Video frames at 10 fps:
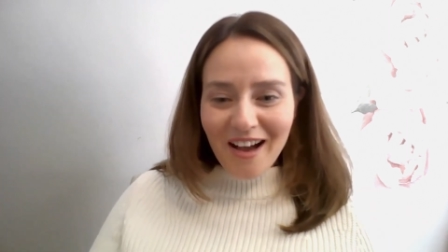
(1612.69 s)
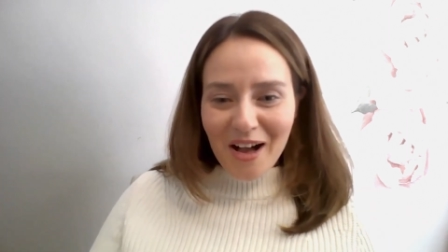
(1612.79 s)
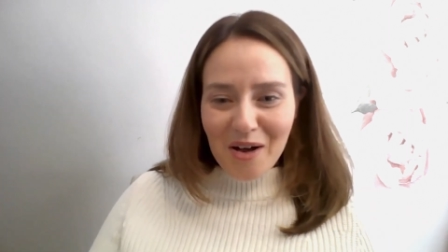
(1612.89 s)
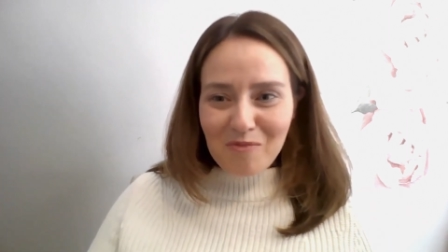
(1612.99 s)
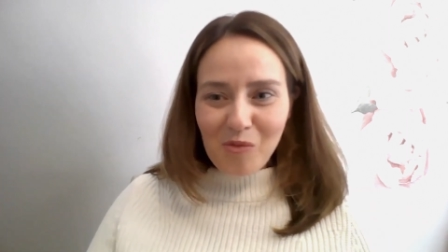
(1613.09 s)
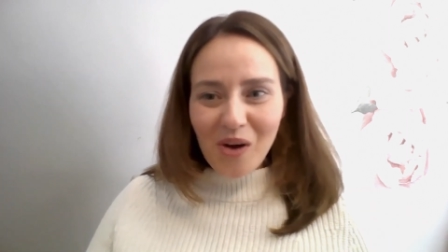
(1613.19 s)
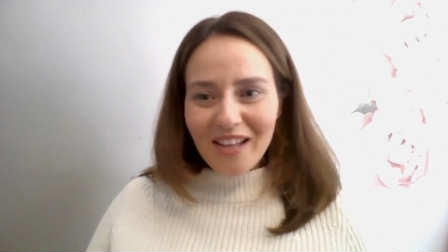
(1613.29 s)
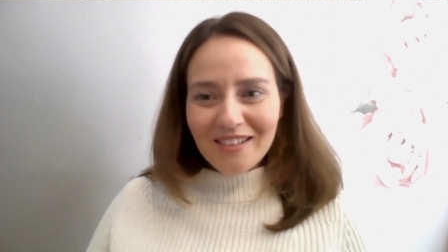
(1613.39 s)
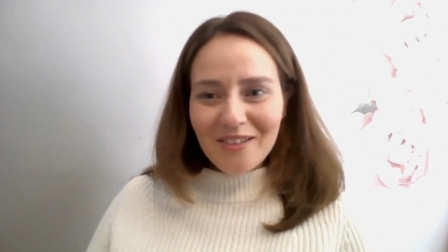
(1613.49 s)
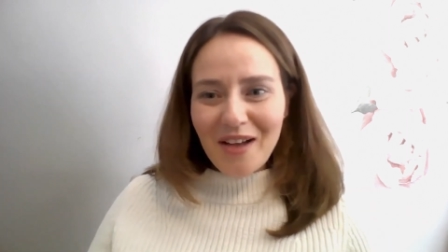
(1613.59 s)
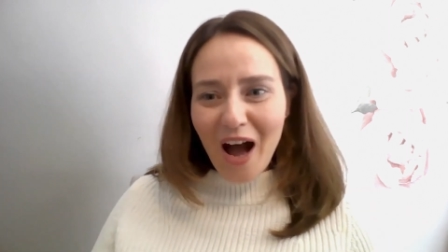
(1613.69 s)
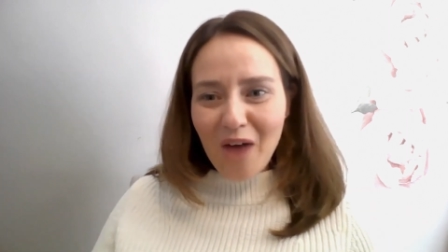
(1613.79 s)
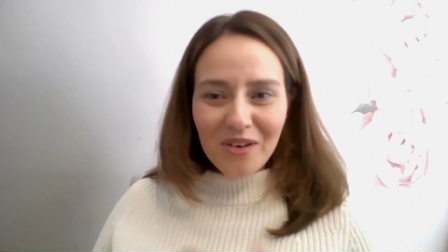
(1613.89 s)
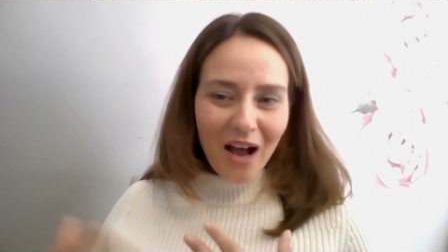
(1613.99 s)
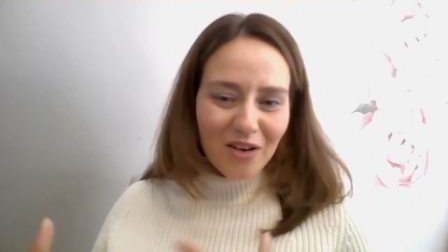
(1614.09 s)
um, what
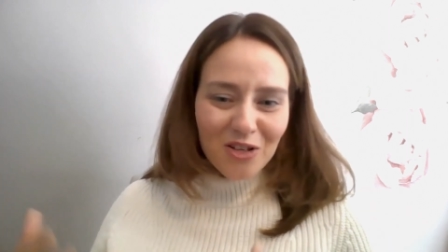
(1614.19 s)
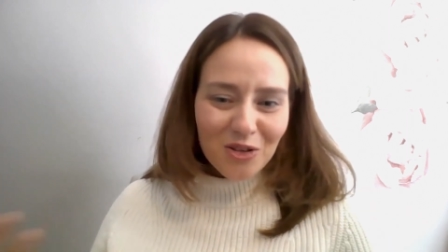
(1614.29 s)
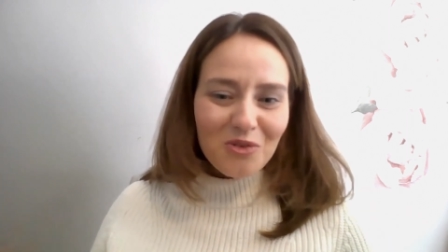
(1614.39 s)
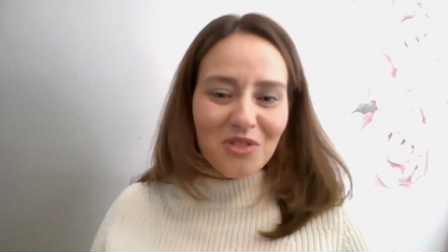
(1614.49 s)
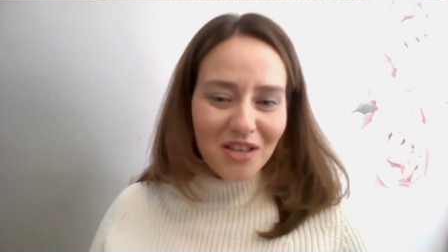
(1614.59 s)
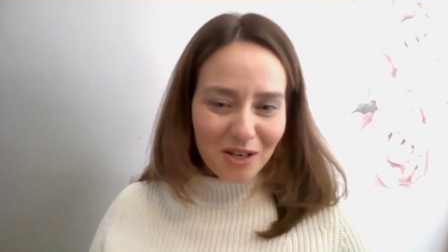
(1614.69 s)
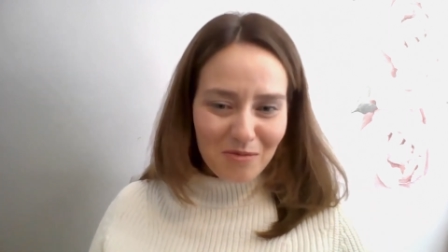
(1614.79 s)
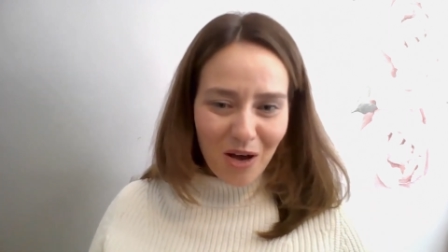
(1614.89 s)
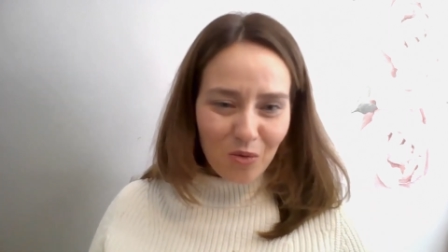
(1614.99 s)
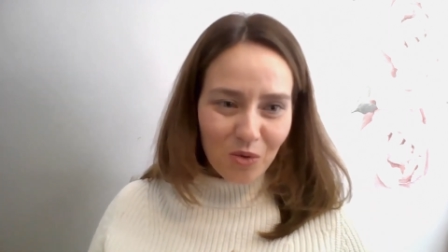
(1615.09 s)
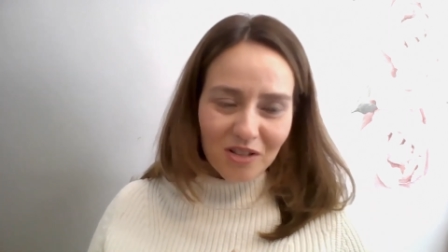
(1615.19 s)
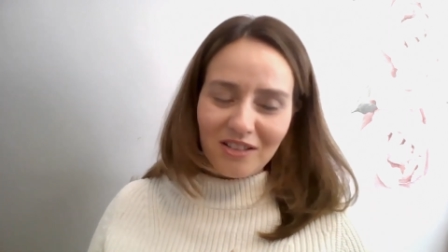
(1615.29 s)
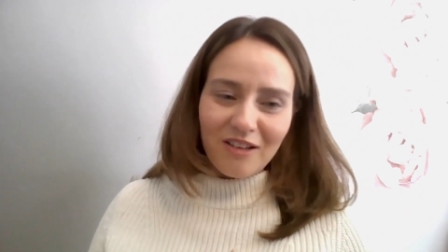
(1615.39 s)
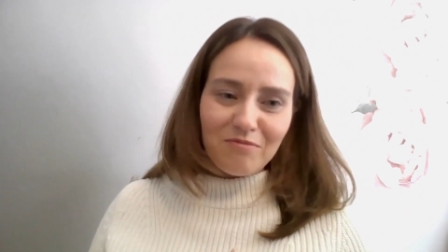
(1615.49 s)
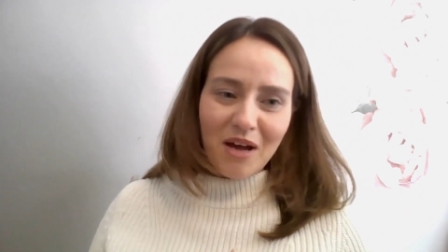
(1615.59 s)
how how do you think about
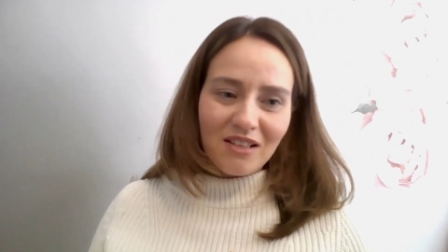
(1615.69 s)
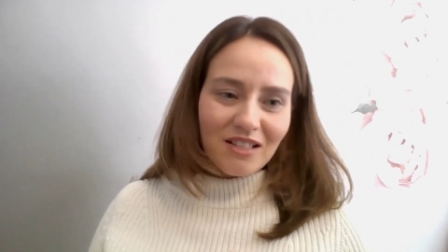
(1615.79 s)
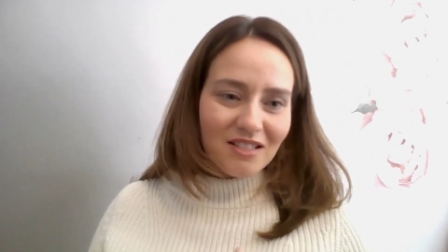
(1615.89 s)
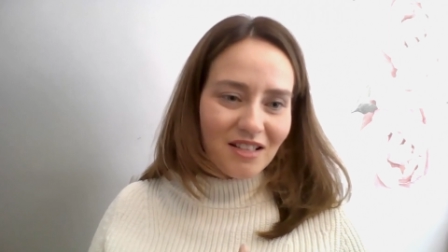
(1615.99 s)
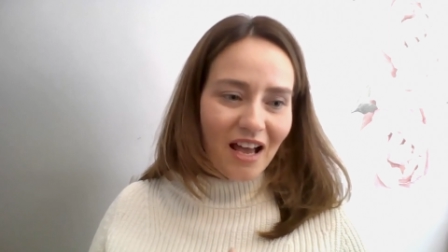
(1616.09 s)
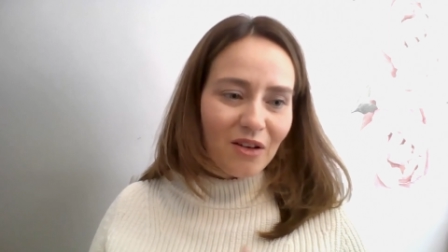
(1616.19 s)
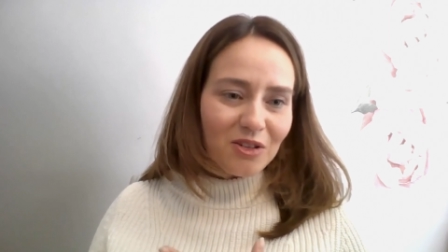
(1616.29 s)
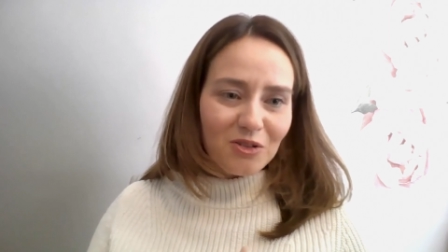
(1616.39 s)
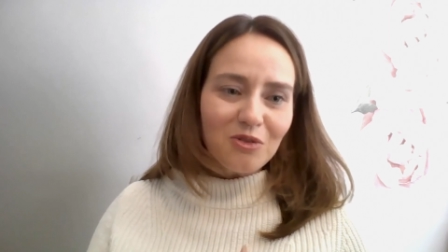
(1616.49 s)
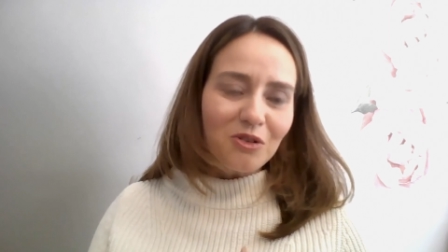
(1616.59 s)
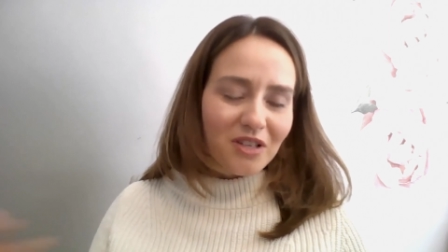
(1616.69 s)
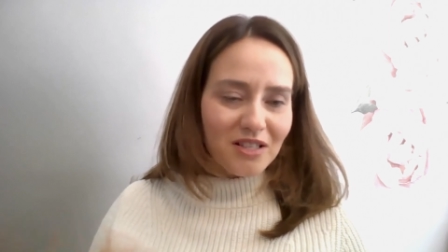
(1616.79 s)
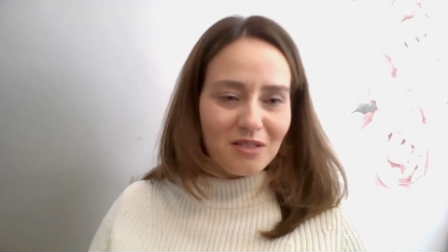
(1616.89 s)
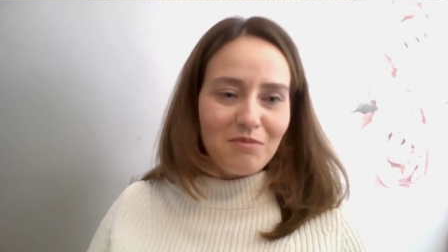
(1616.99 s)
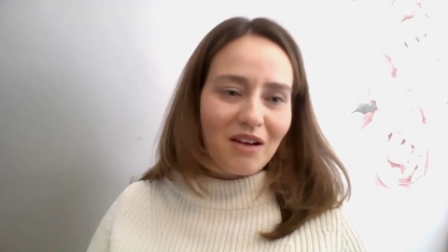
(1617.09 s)
work life balance and how do you
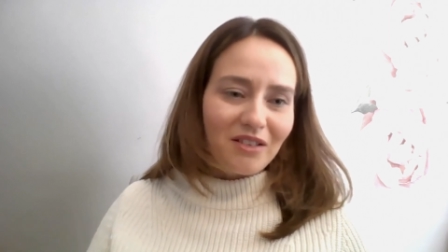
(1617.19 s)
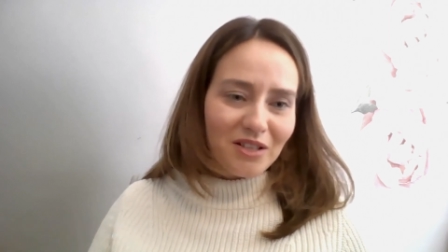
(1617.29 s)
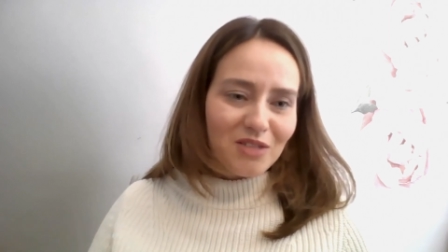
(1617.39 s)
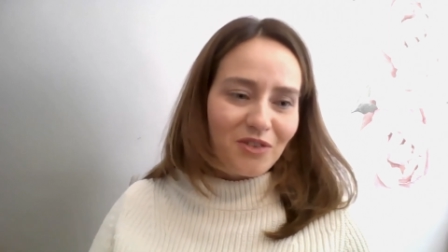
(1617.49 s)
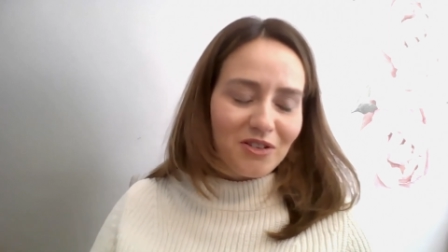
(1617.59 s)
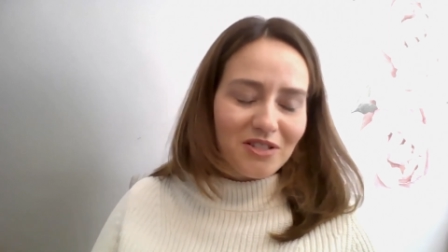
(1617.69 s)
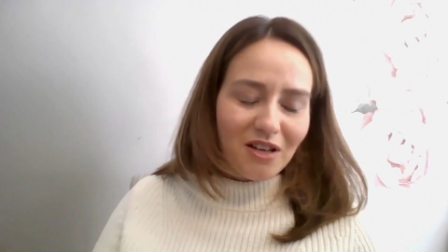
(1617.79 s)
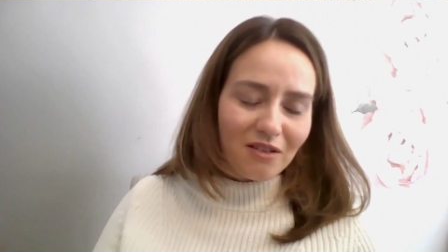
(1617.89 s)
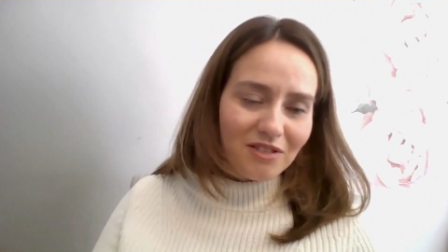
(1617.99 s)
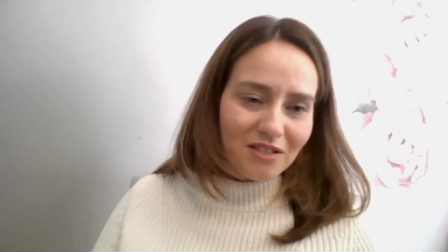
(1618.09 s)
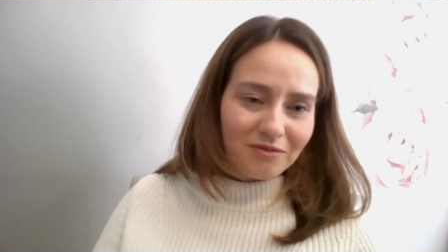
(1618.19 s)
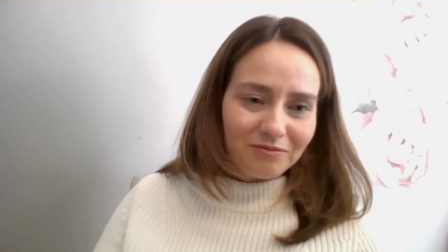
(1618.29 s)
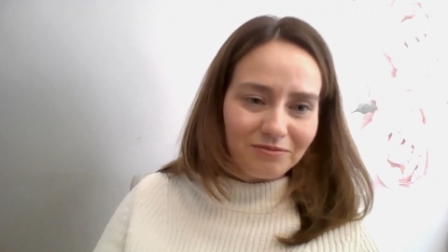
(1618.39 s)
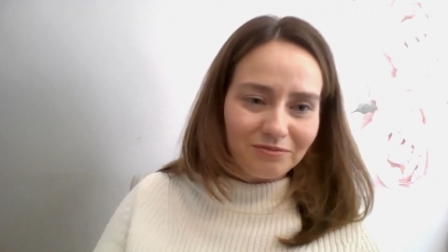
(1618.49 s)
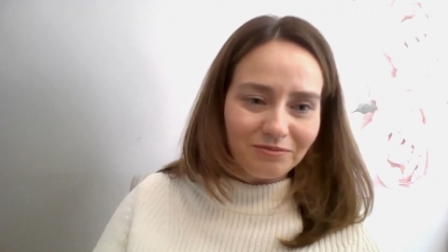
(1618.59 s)
create some barriers for yourselves
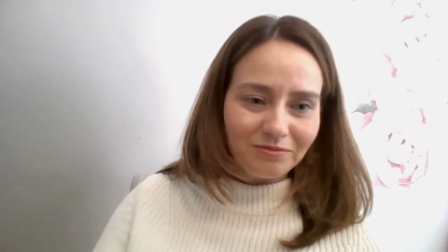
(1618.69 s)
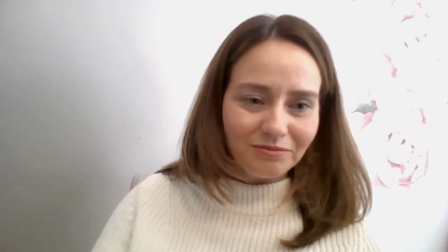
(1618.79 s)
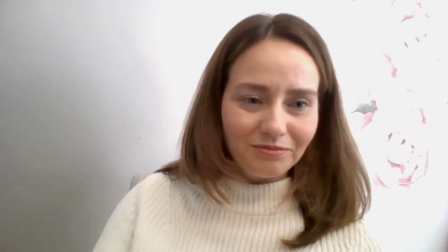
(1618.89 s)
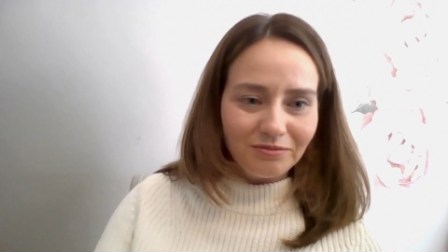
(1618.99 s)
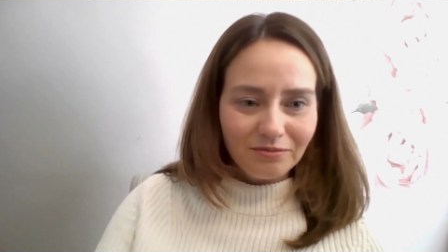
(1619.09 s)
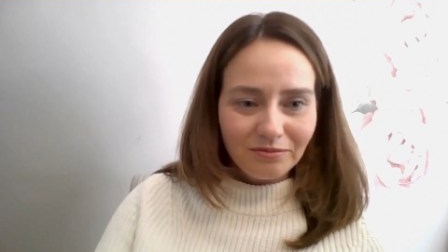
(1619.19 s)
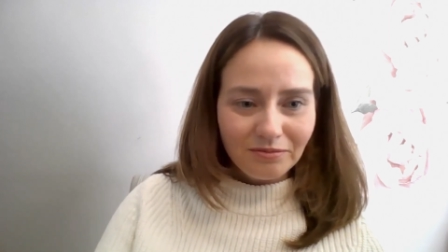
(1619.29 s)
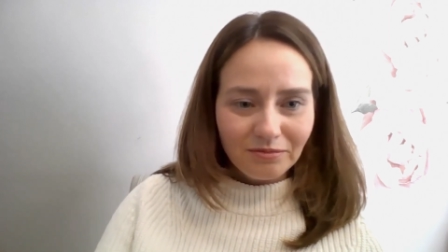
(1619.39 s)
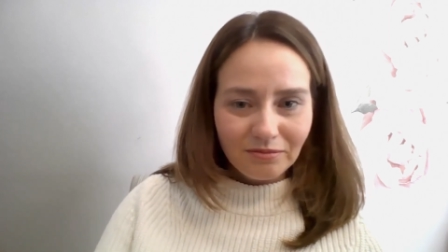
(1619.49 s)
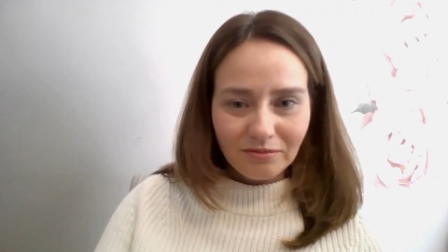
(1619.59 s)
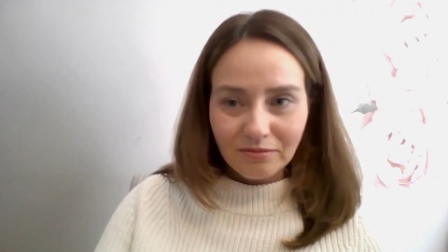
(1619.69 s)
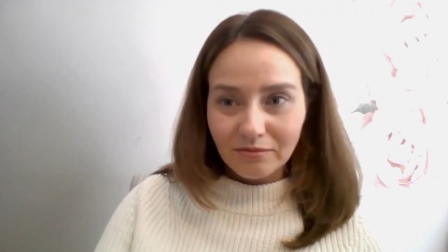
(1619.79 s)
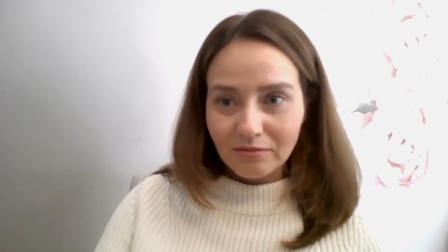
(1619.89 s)
so i